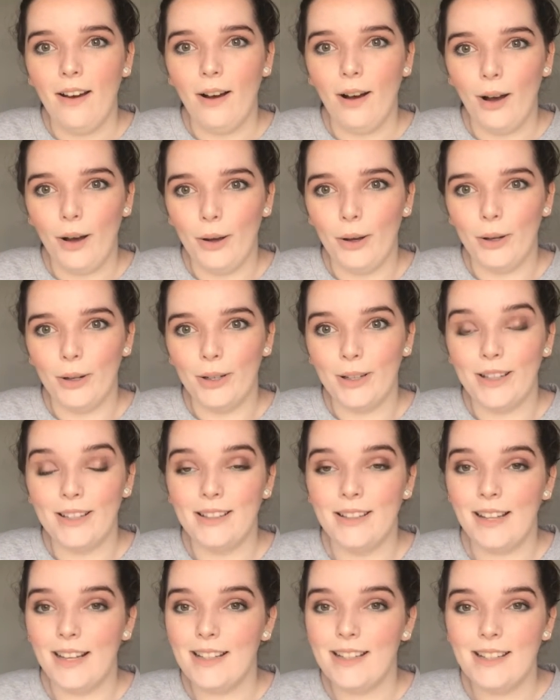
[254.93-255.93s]
oh,
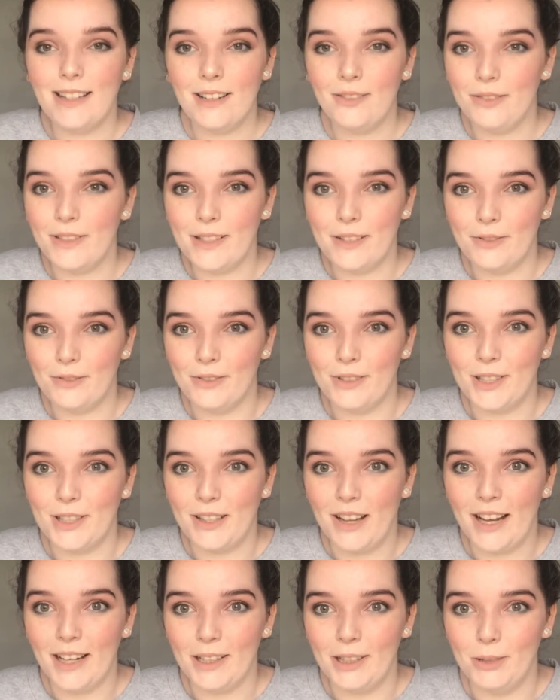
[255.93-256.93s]
because that stuff isn't
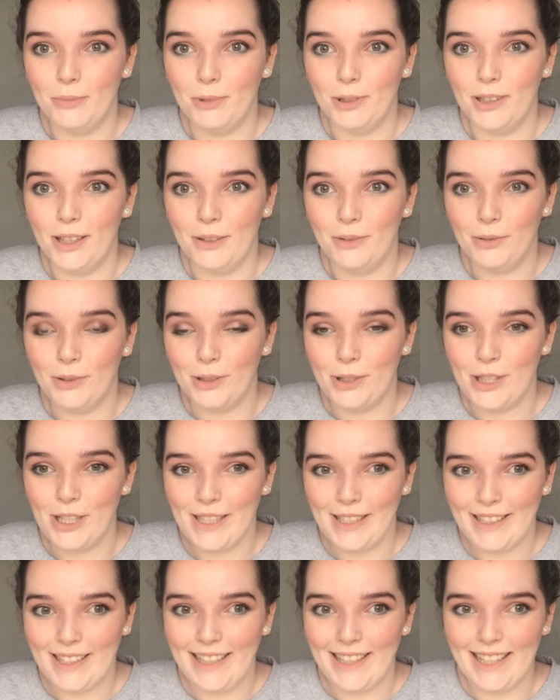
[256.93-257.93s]
recyclable,
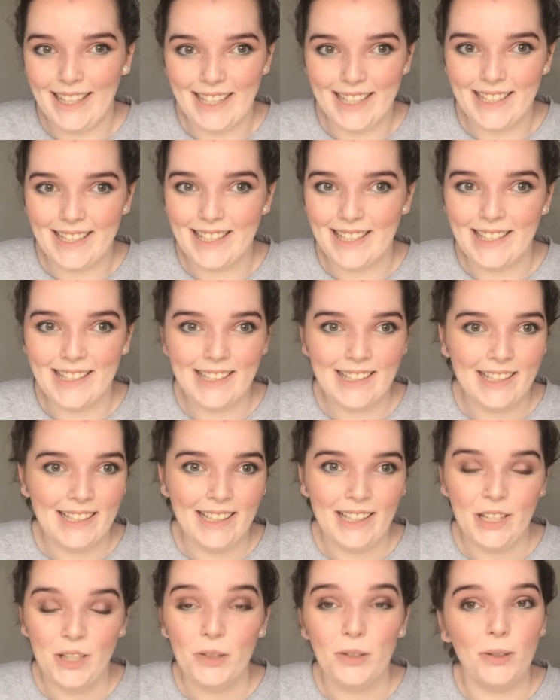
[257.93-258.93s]
unfortunately. It's
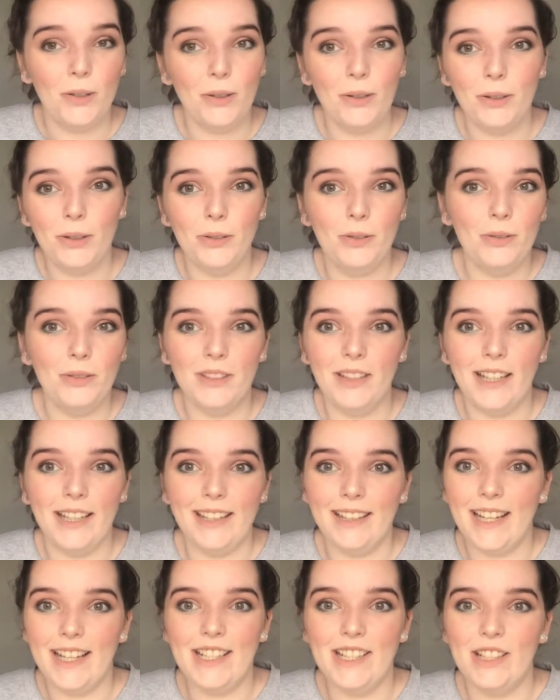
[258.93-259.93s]
too,
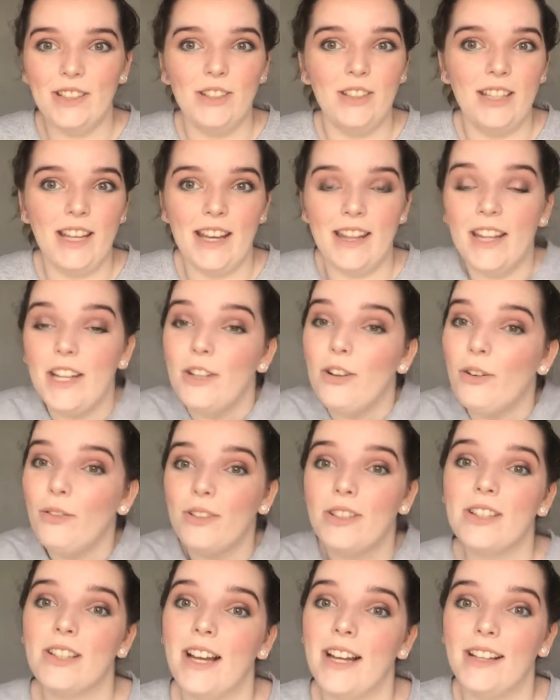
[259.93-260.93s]
they don't
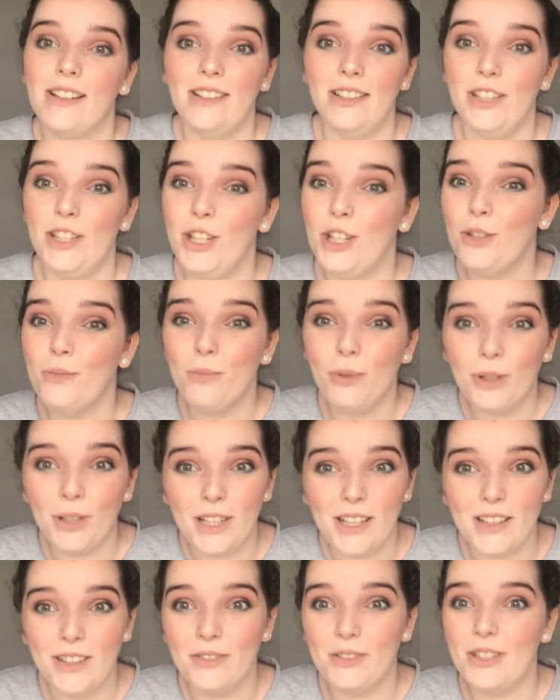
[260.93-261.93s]
recycle it. You can put
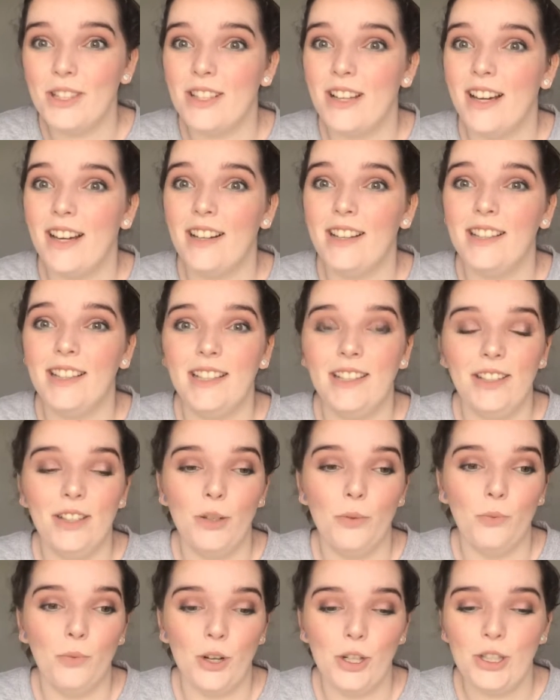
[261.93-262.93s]
it in the recycling, you
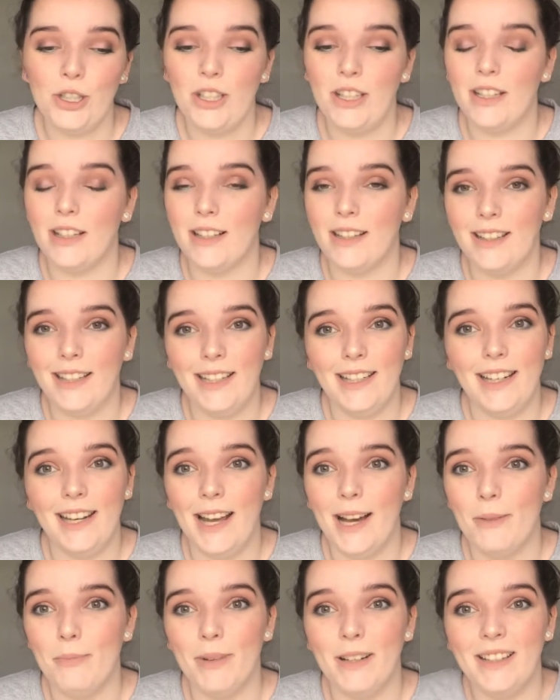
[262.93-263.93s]
can wash it and clean it
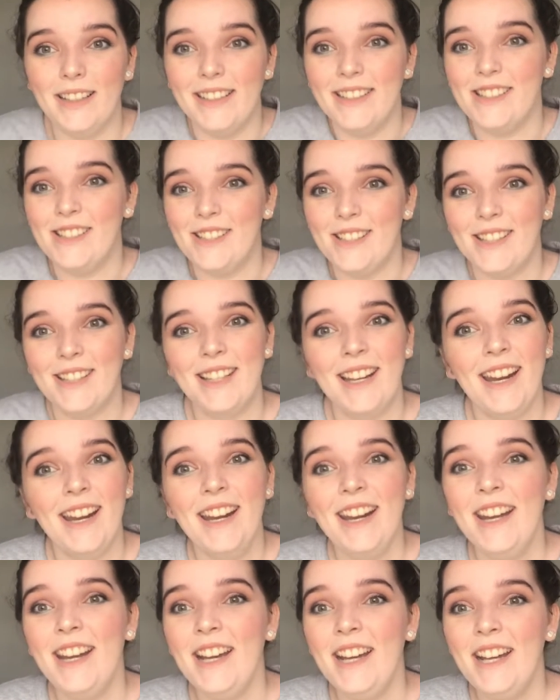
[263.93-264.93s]
out, but
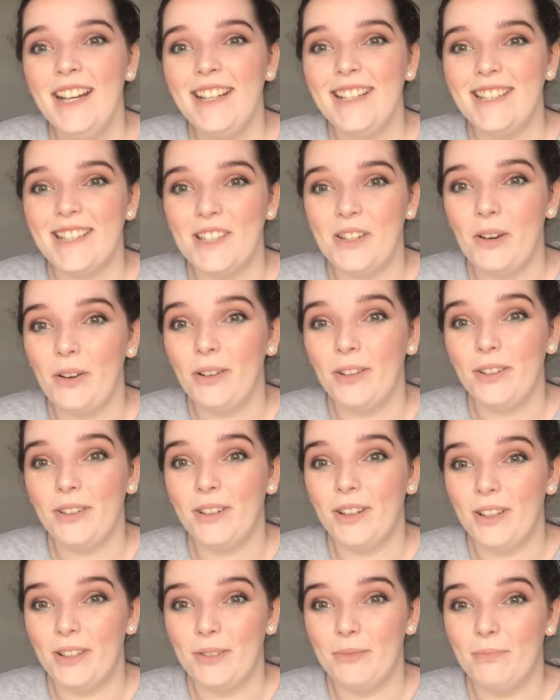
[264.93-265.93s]
it's not
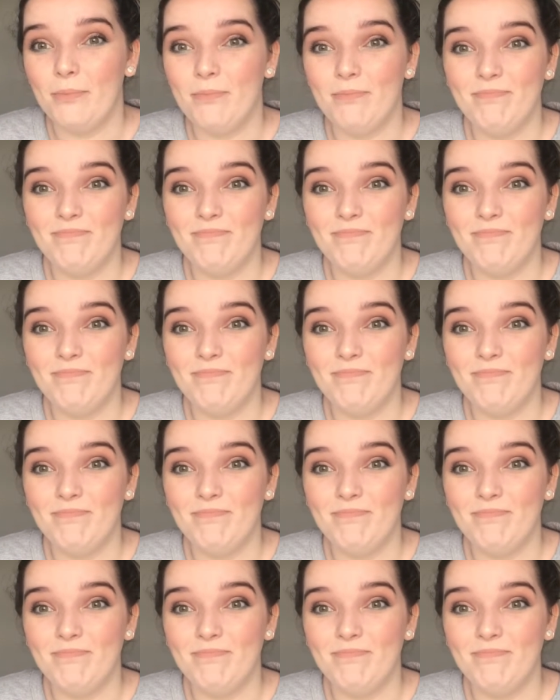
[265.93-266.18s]
gonna